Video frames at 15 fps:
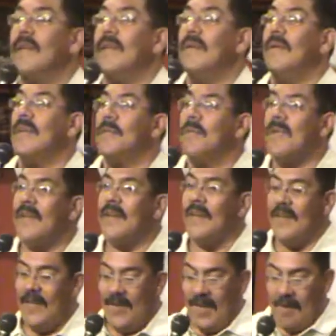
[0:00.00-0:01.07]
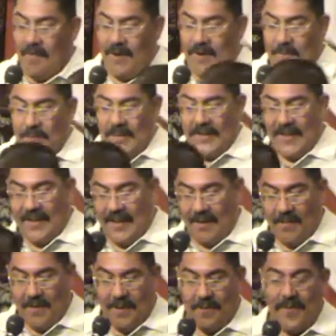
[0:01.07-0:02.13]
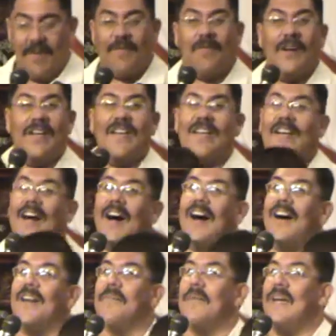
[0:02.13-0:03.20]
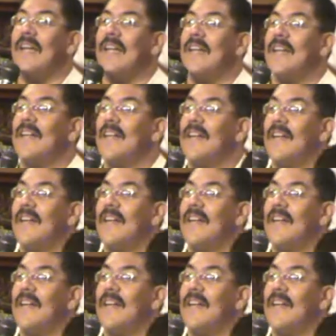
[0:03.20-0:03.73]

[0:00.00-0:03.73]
You with me? I want to be that. I want to be a friend of God, man.